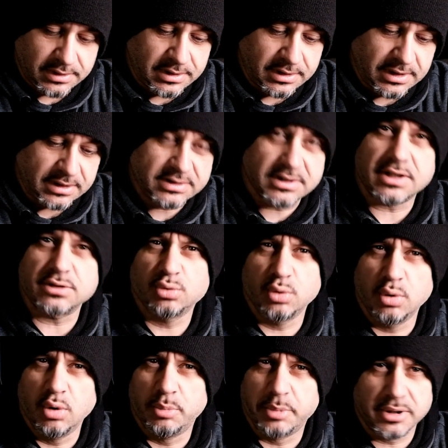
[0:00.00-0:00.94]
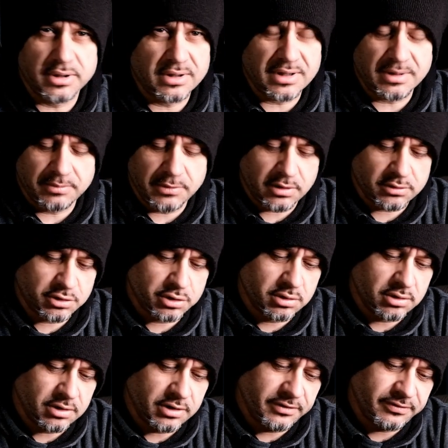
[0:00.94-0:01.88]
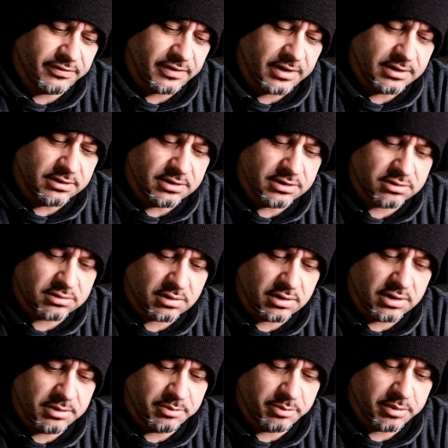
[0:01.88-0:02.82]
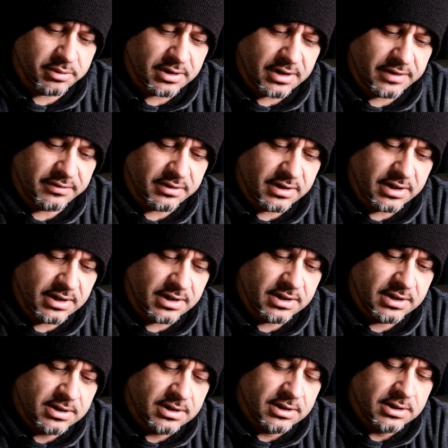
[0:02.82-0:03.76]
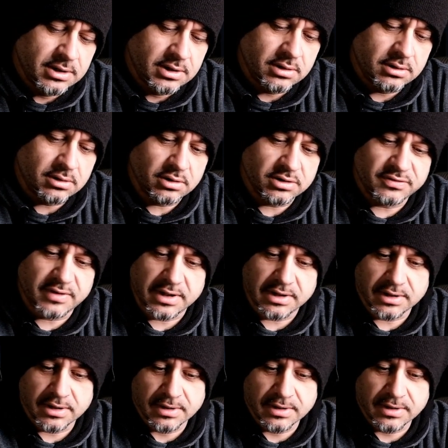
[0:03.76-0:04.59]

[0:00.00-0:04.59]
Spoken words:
I try to open, I'm not sure if I destroy everything. No, it's fine.